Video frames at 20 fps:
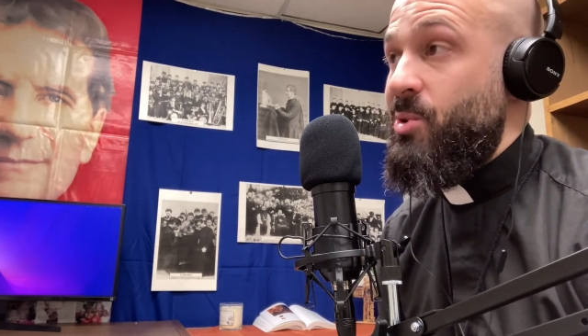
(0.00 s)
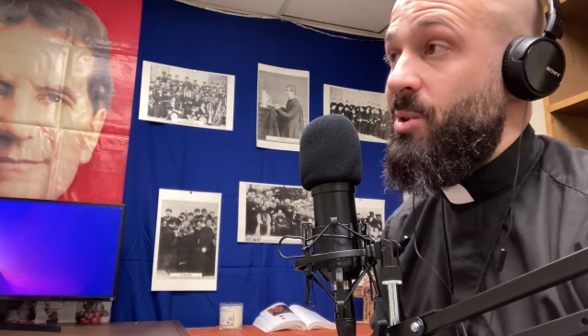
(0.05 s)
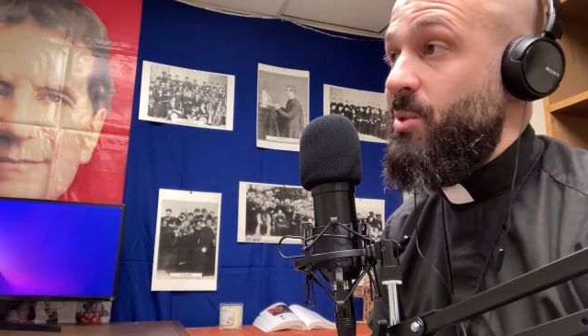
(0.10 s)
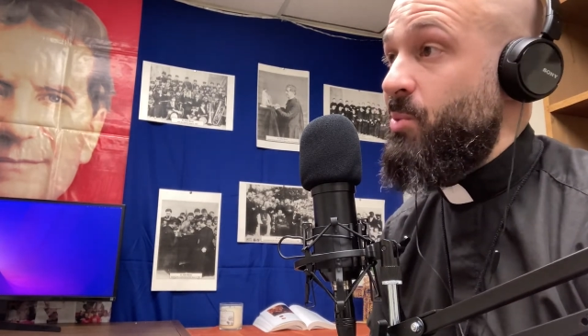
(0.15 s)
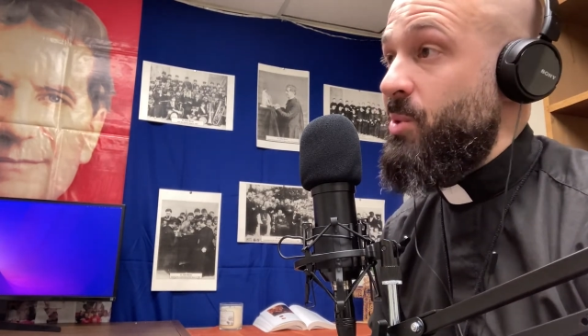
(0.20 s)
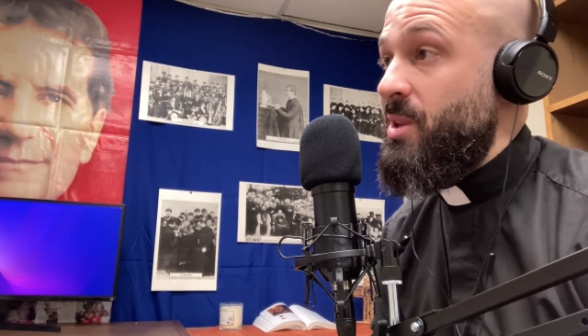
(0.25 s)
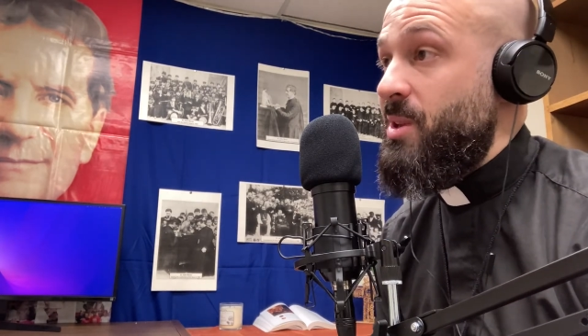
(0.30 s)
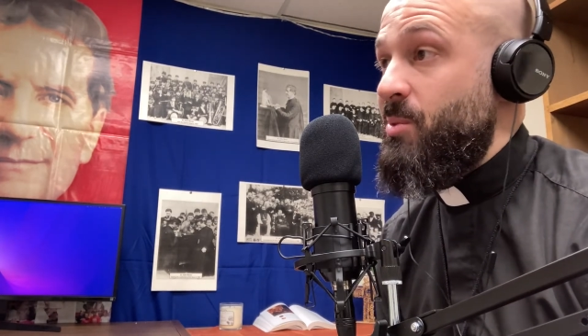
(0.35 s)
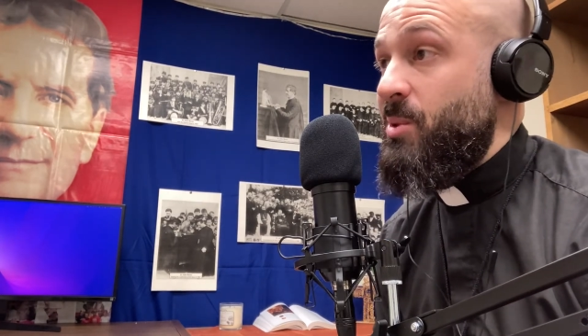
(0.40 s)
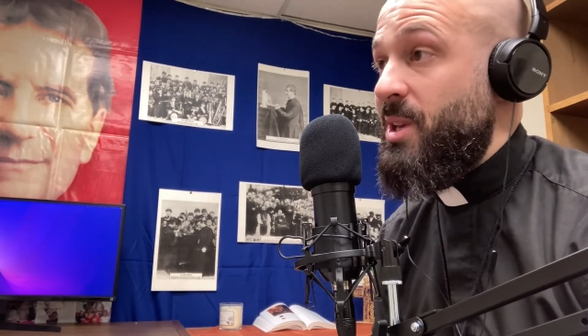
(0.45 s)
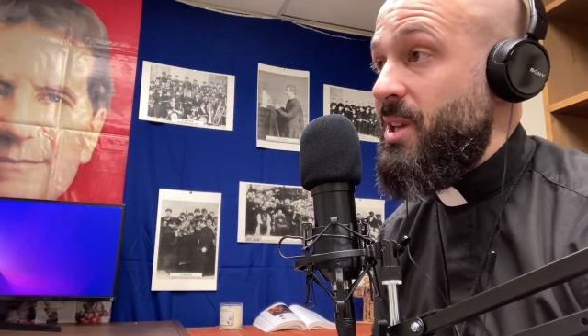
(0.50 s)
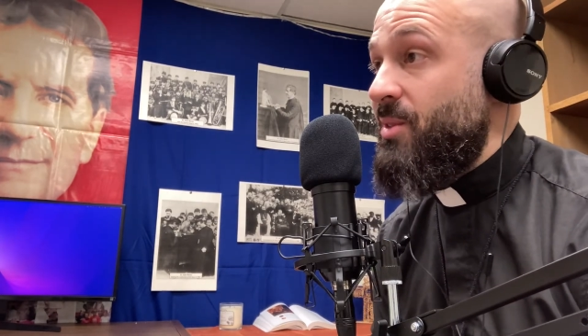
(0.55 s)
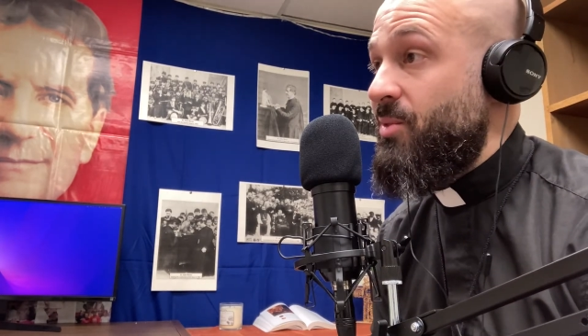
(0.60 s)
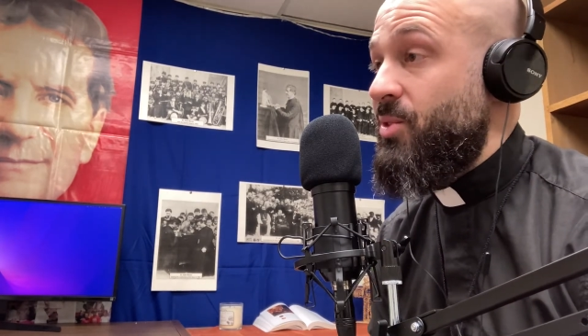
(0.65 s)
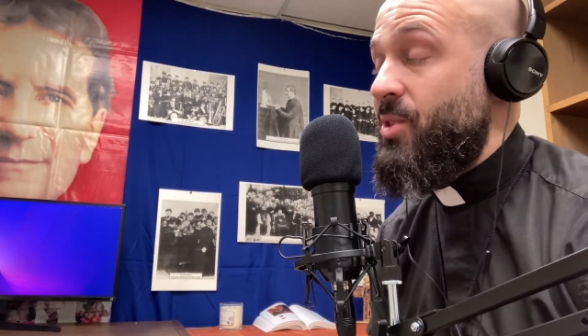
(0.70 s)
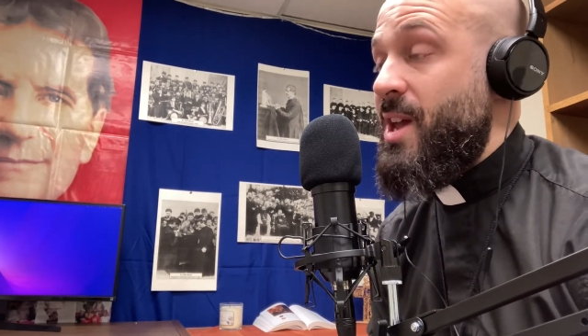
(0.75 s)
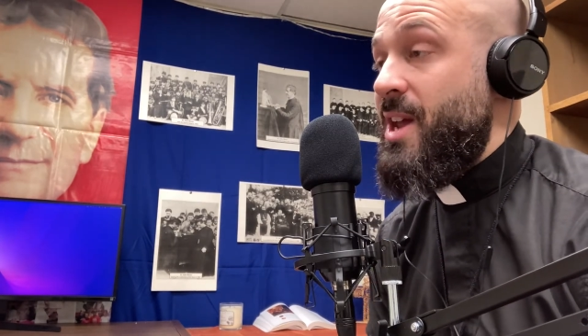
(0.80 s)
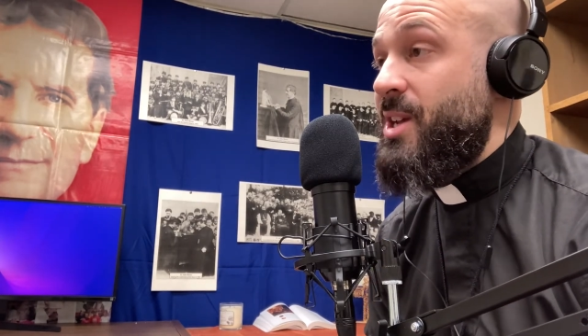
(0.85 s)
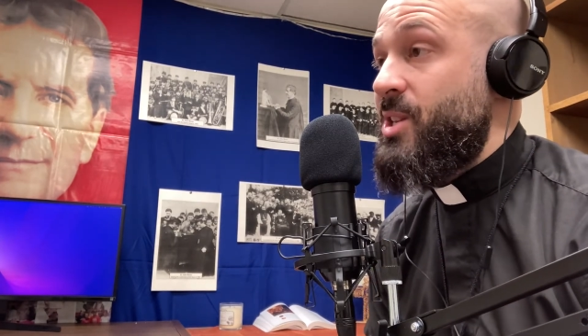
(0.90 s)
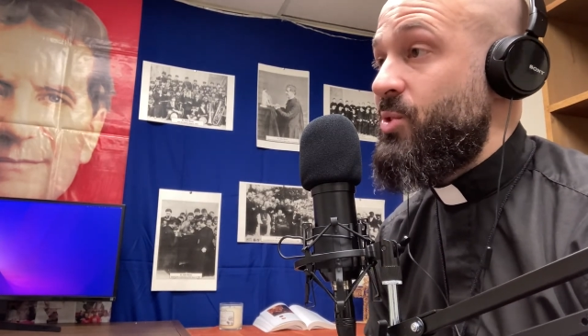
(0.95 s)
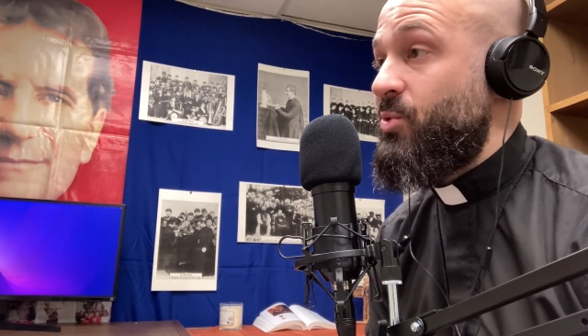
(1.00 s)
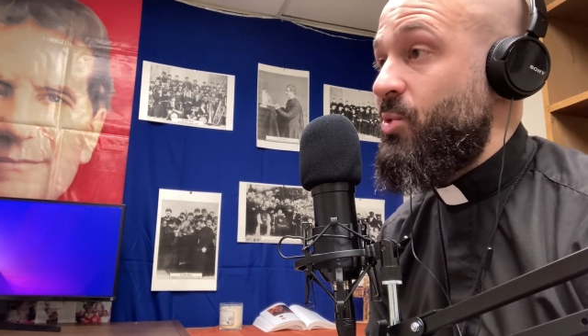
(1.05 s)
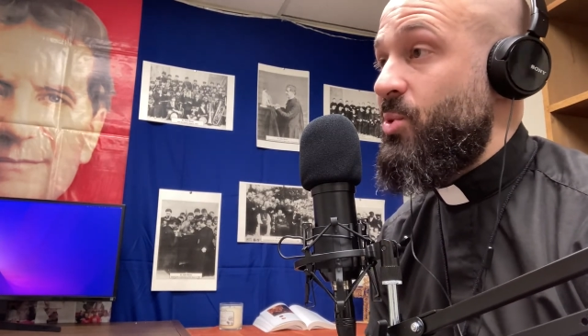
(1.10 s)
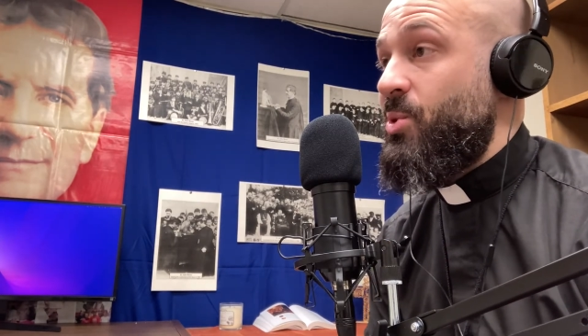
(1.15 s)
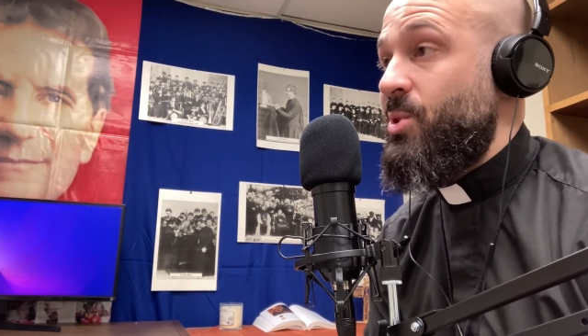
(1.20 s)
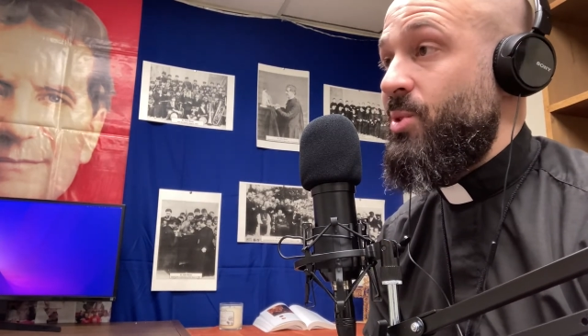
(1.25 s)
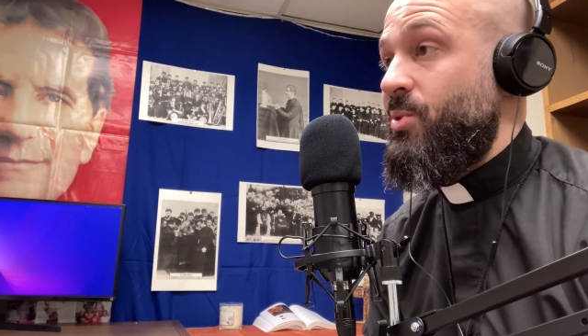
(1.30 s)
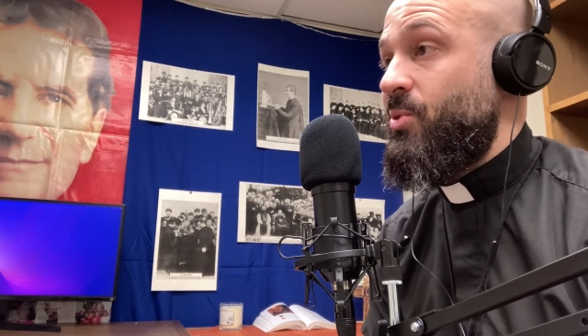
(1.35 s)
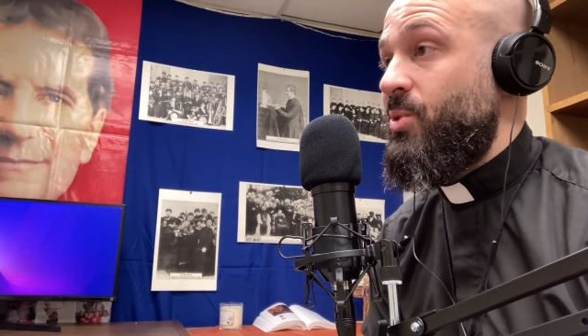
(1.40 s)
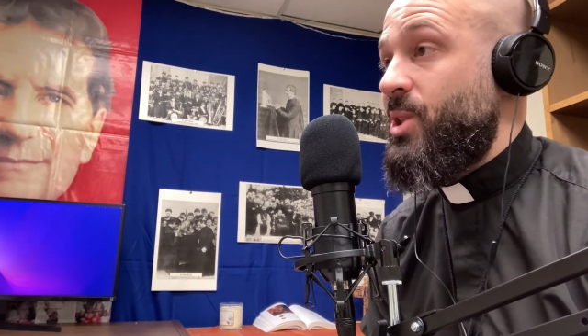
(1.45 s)
and we give thanks
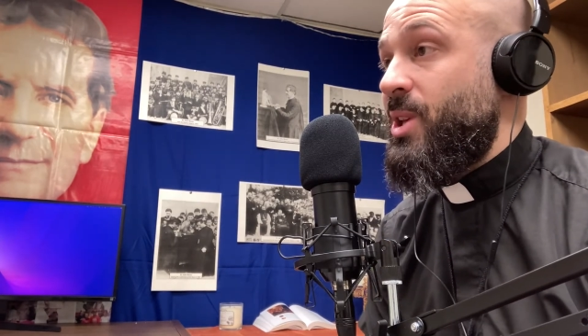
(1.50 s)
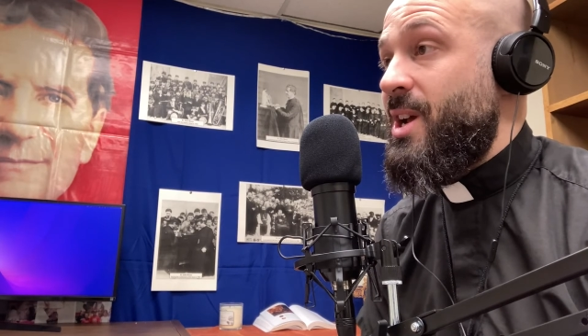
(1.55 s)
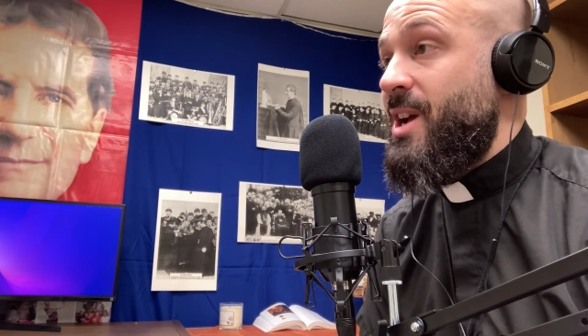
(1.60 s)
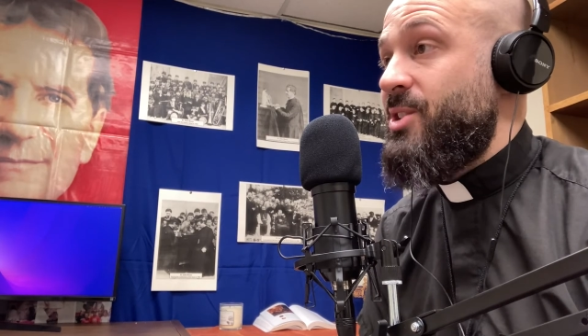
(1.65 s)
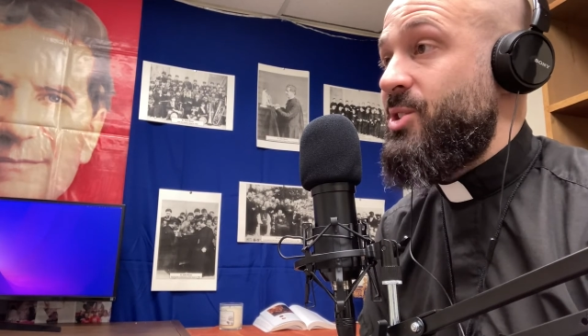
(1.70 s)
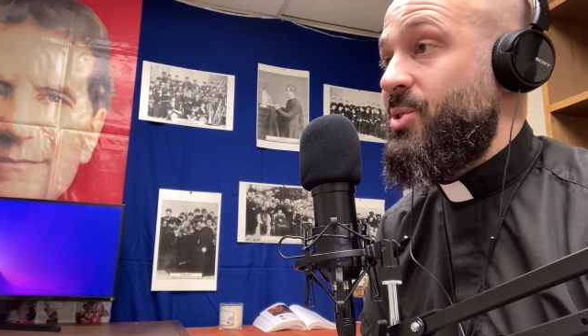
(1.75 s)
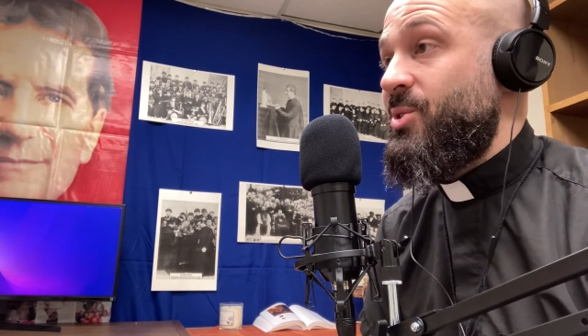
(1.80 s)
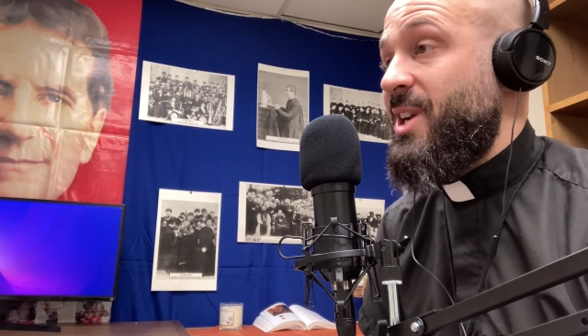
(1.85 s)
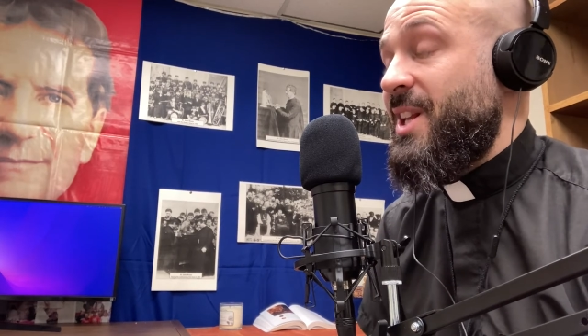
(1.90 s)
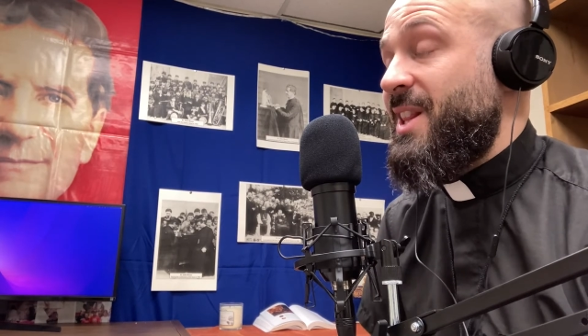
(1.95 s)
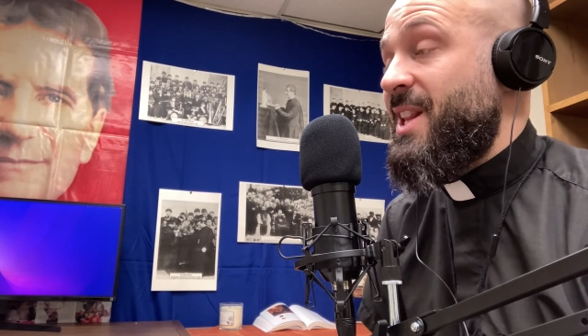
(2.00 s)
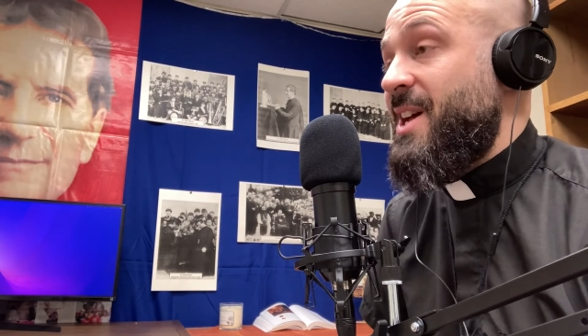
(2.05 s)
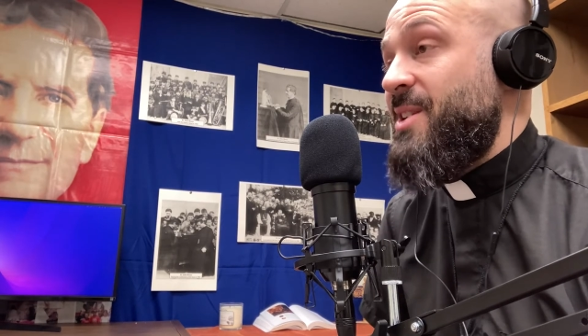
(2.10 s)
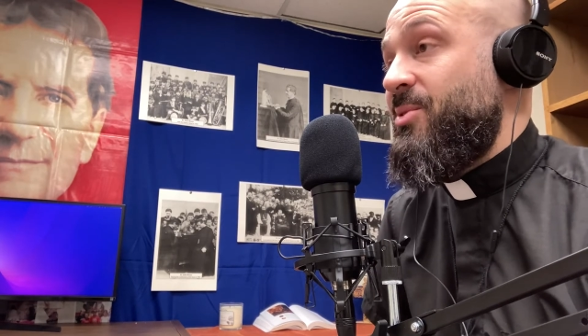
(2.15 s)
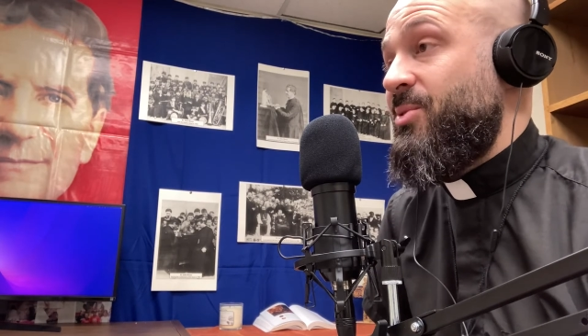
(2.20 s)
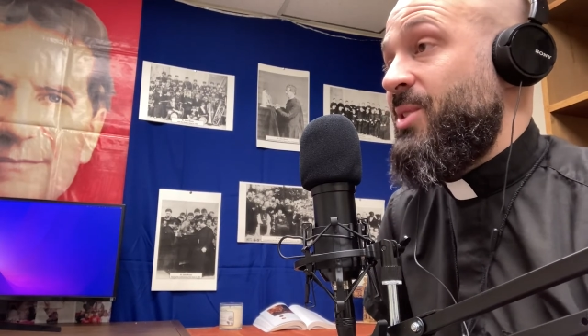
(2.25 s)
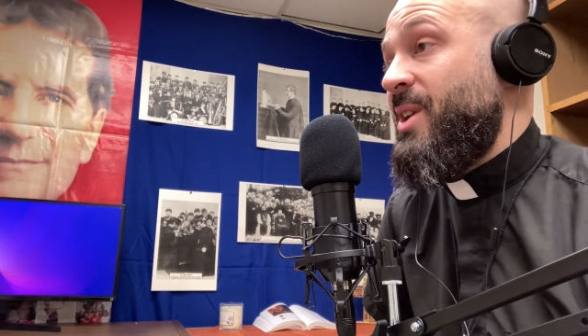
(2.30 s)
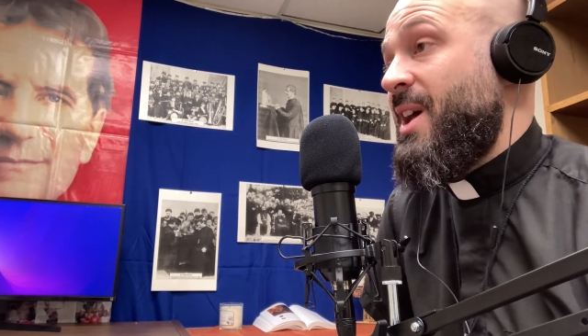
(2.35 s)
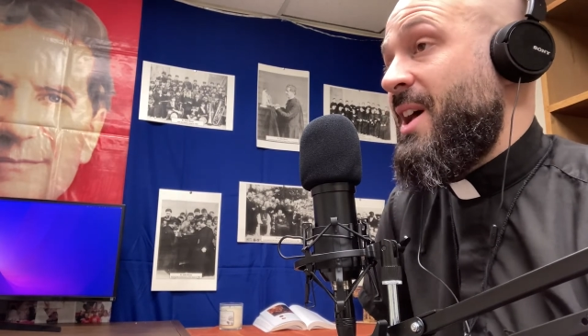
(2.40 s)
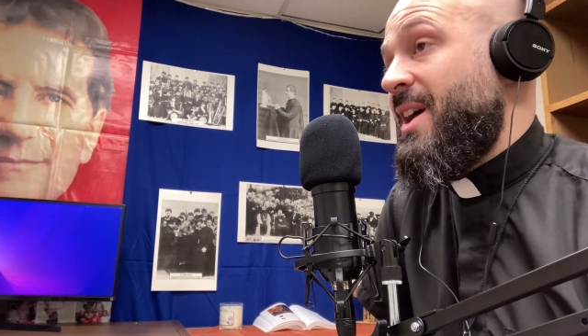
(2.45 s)
for the consecrated life.